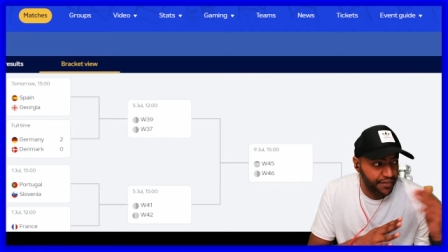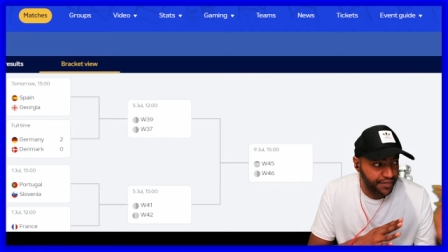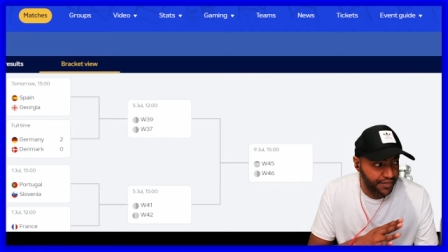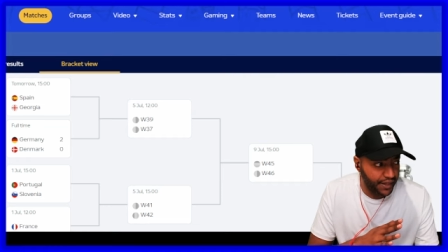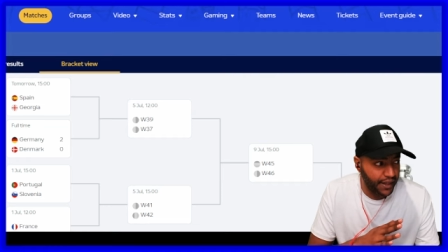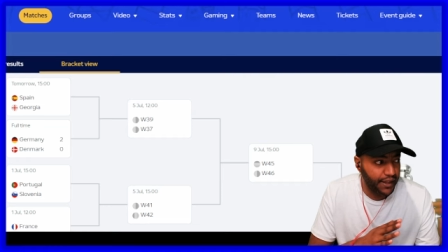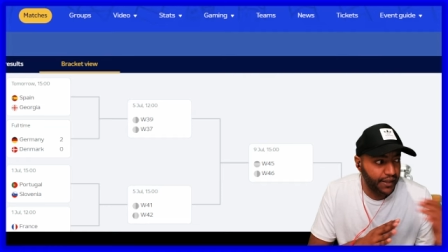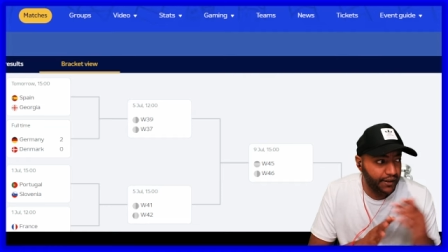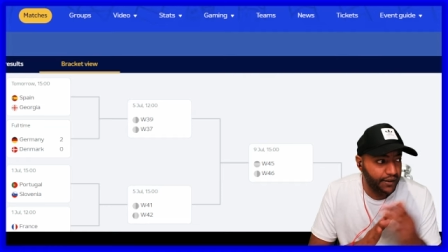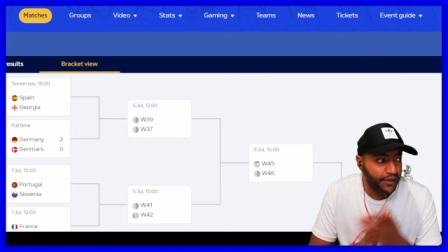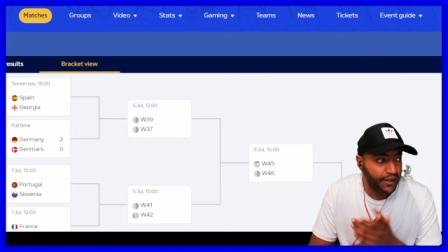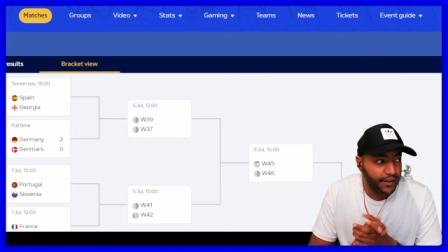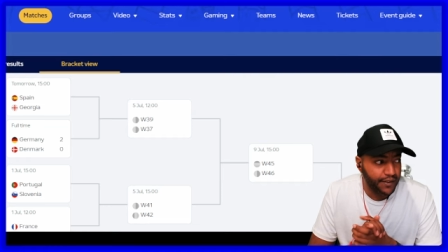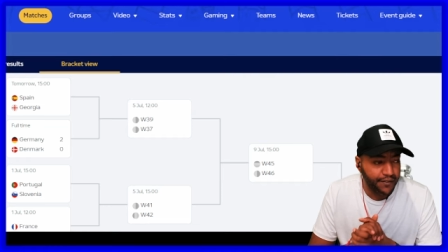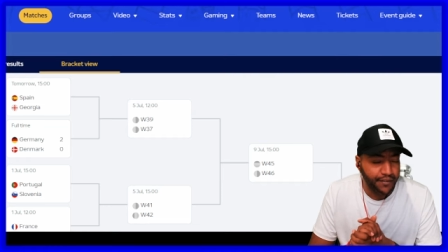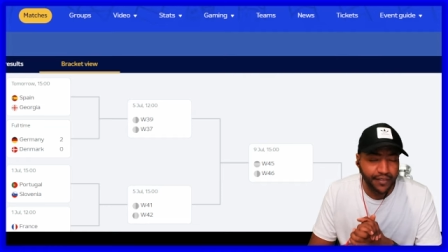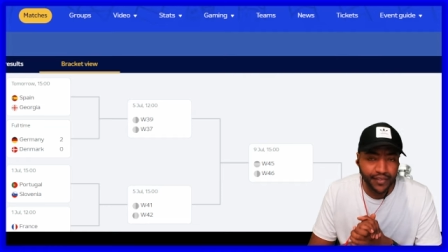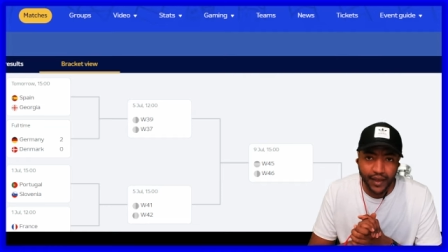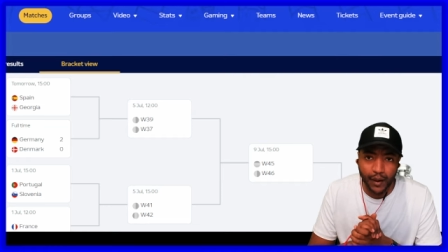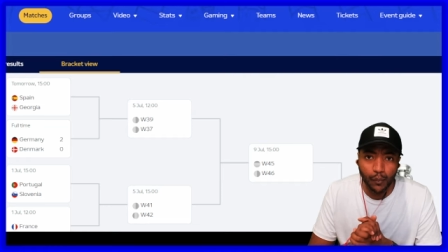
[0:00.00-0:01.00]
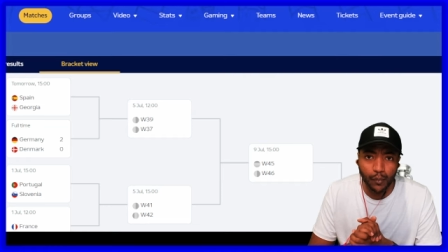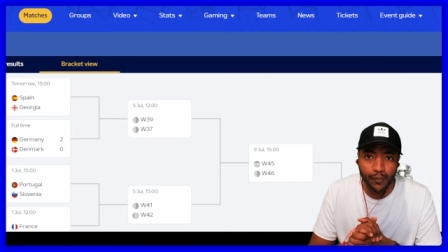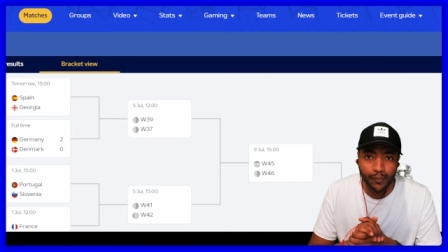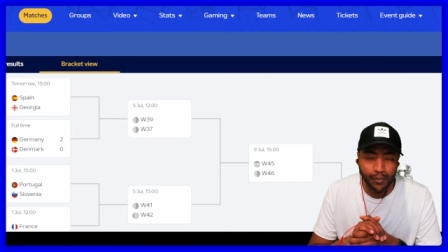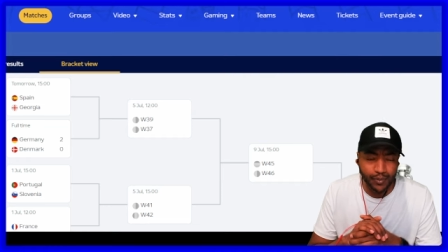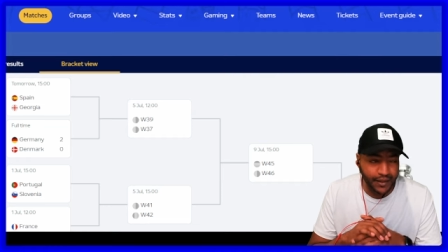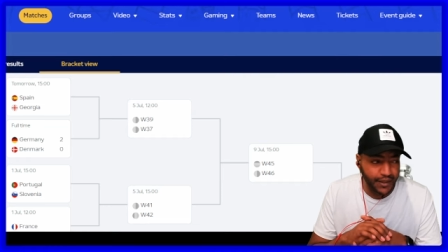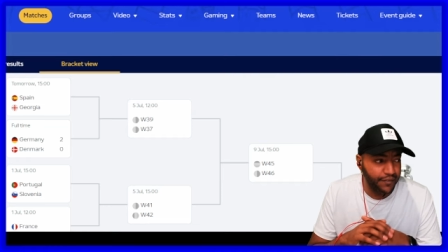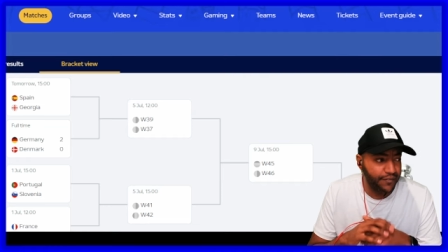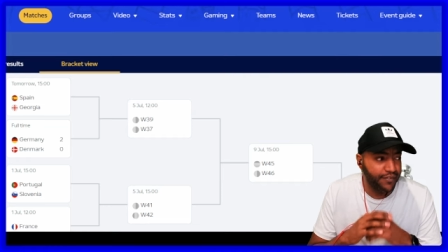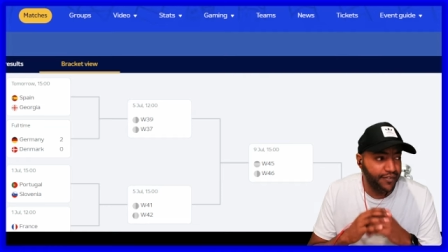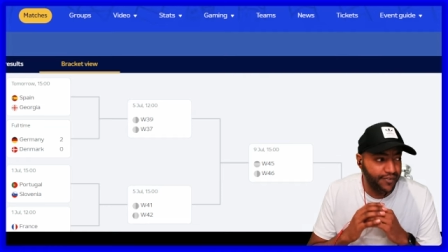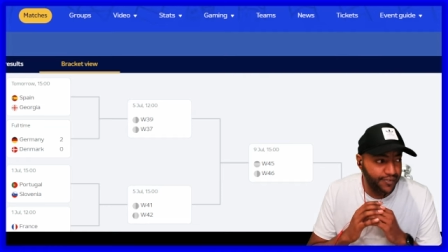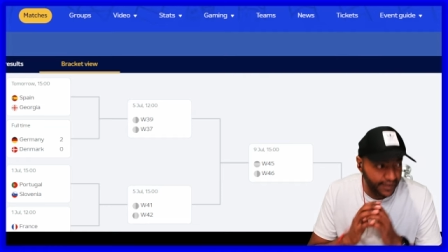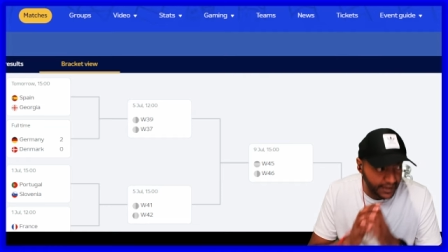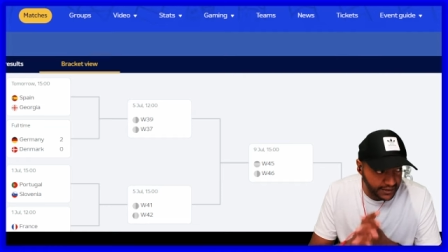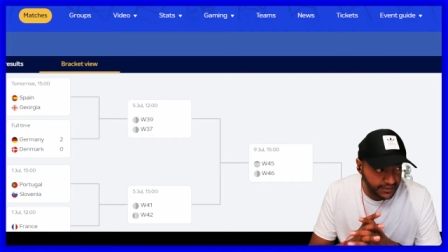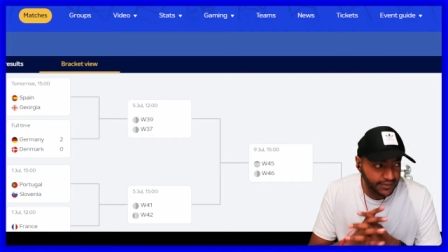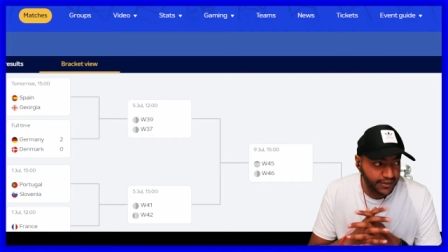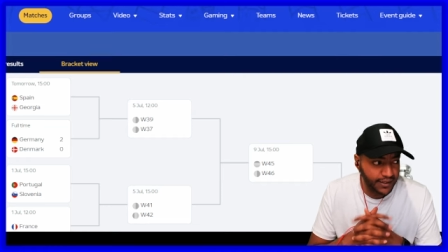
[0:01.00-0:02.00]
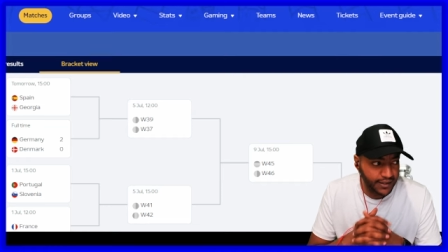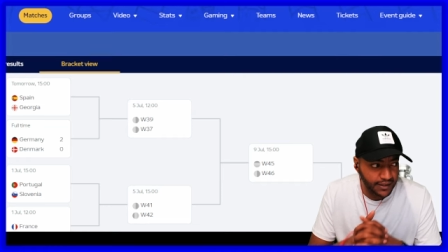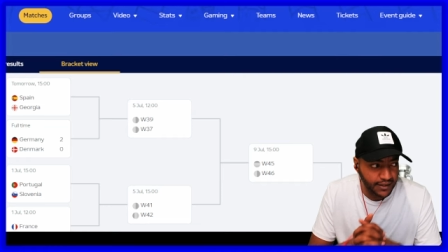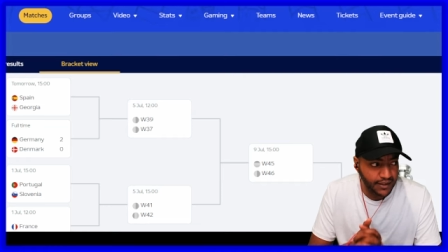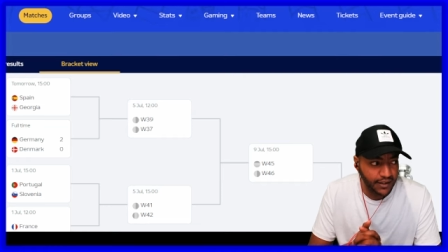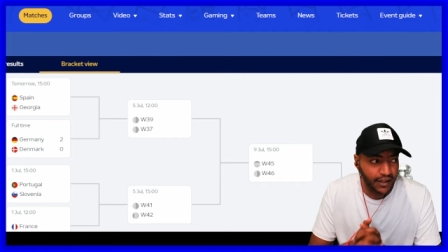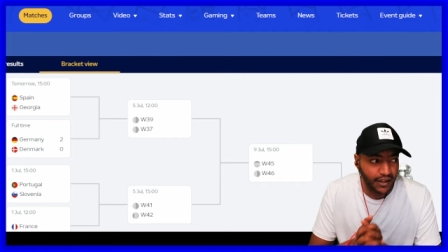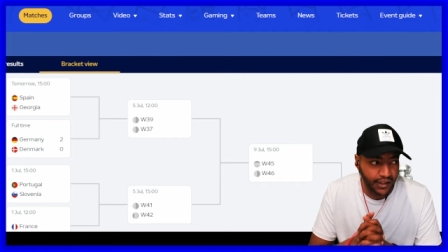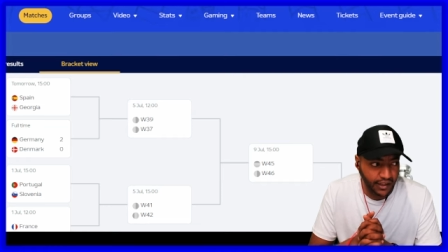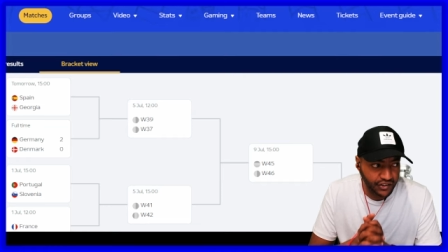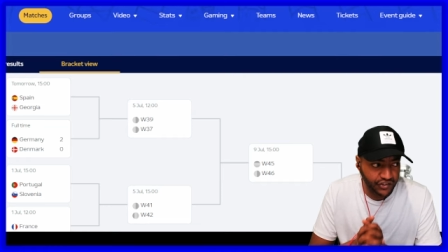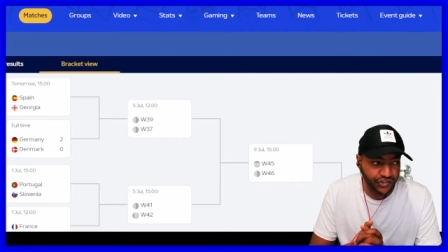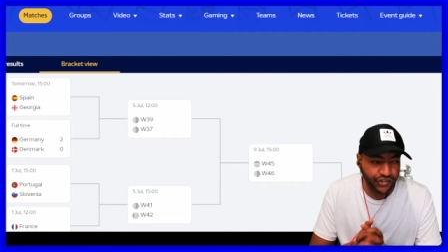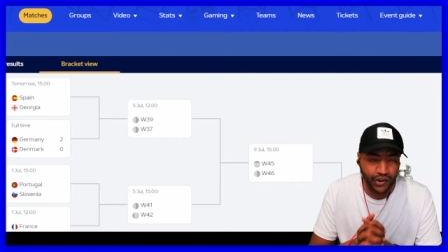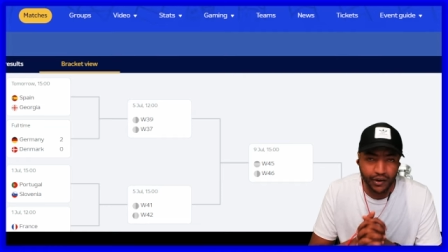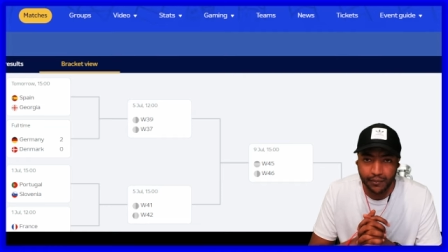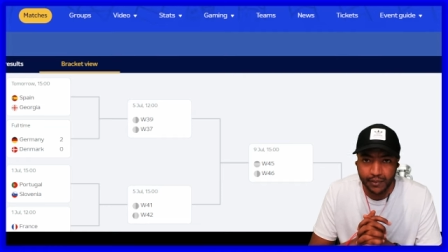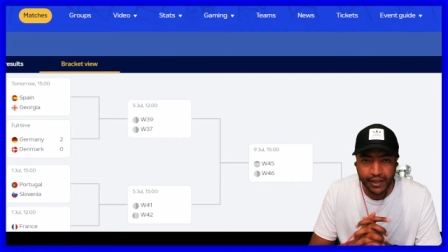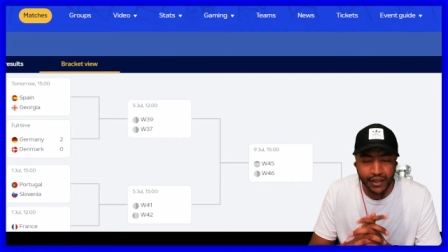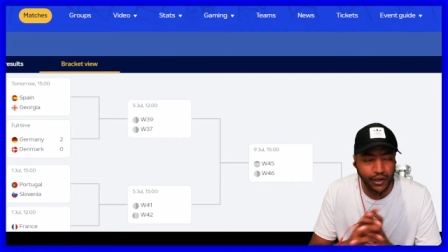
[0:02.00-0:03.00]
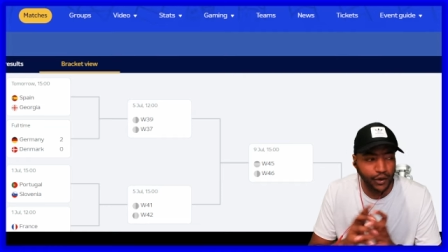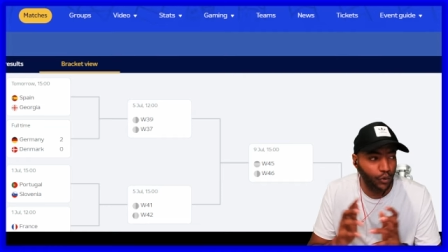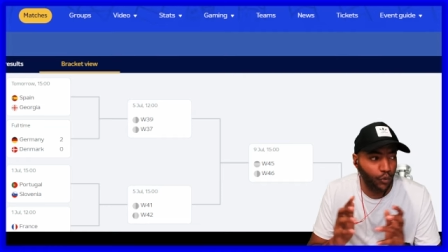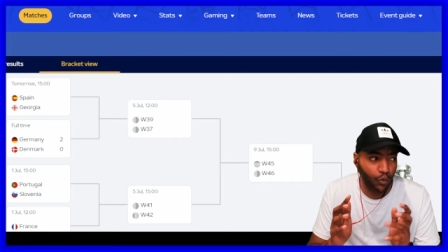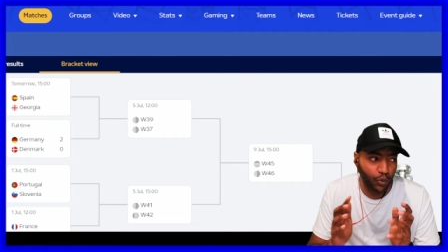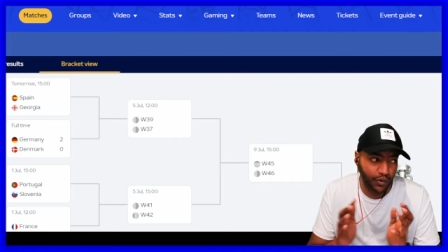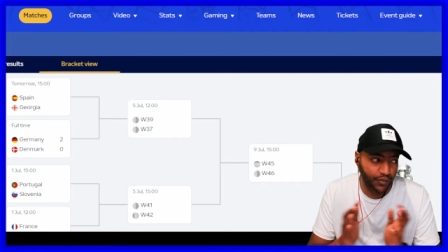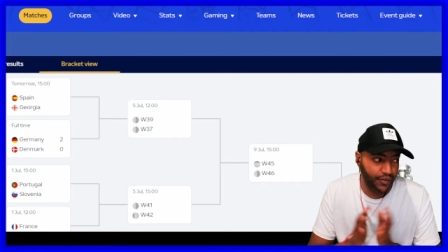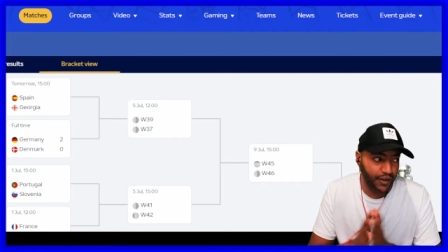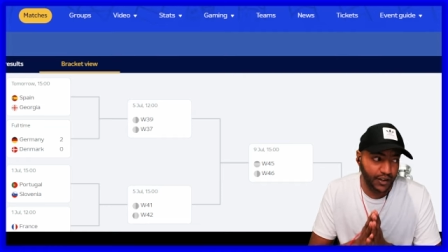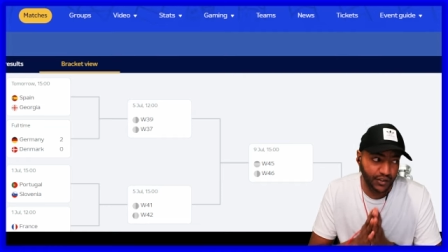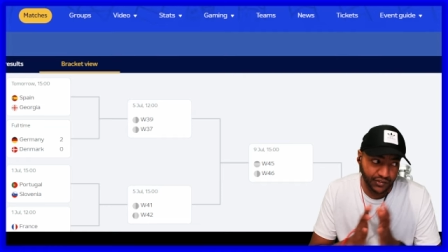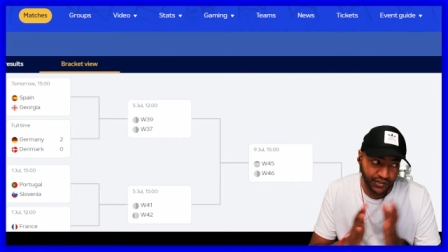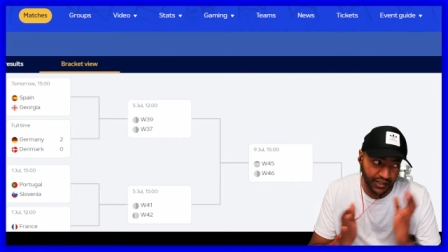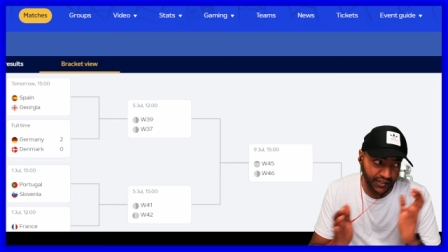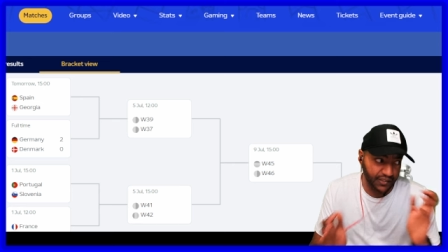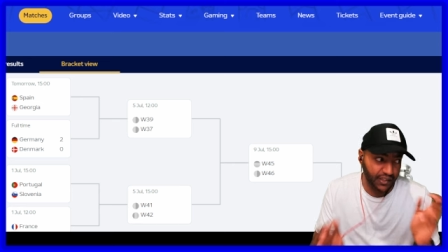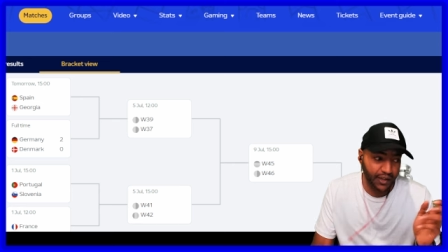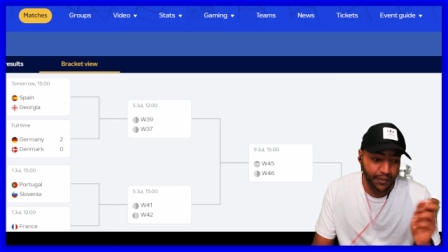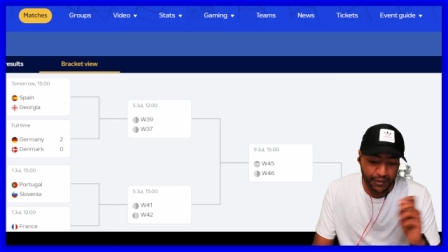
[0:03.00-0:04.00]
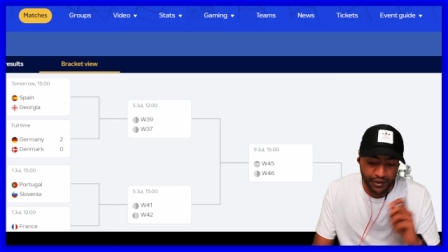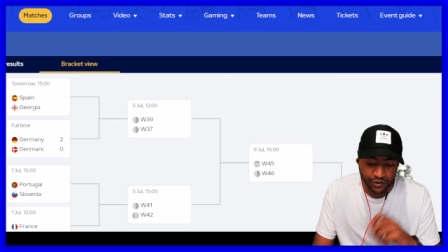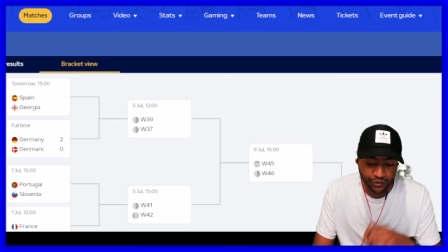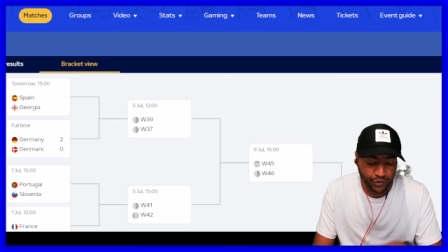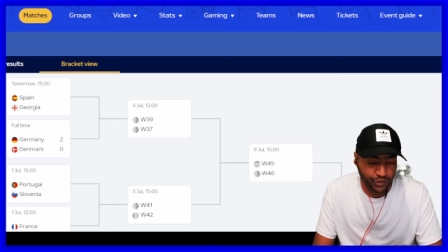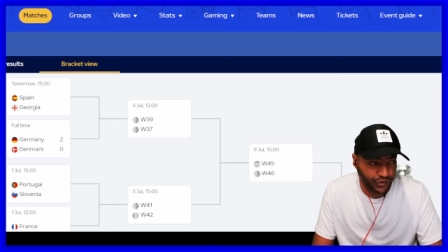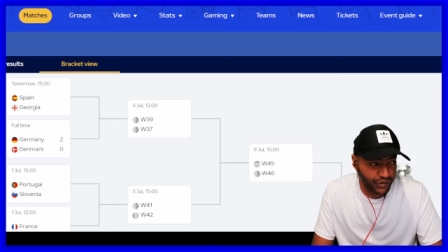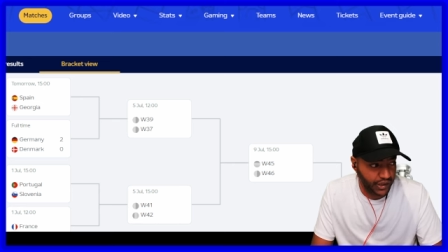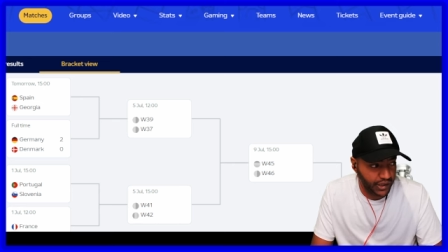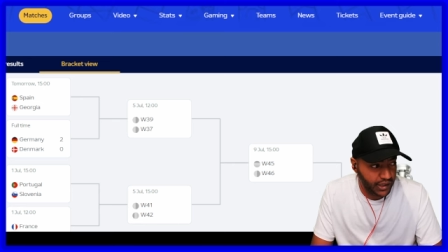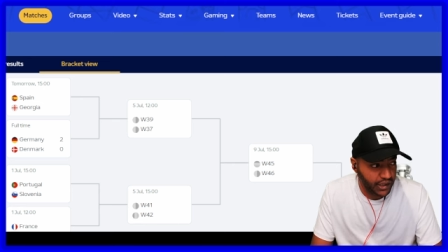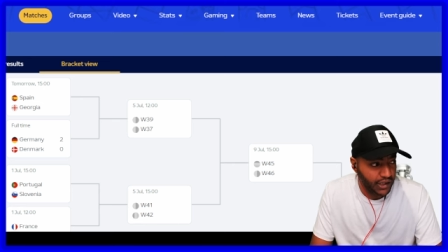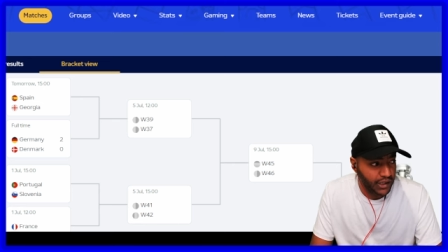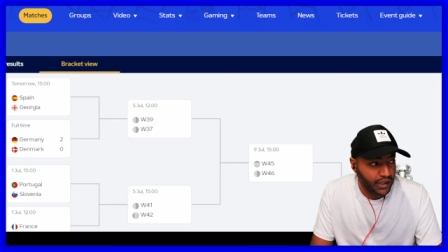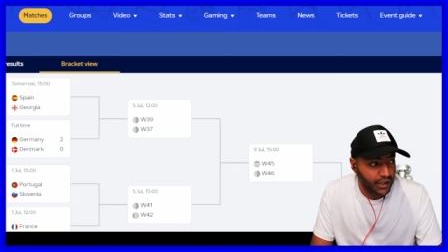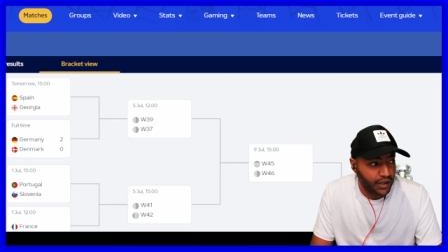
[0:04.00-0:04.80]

then they will be facing against Germany in the quarterfinals. That's going to be interesting.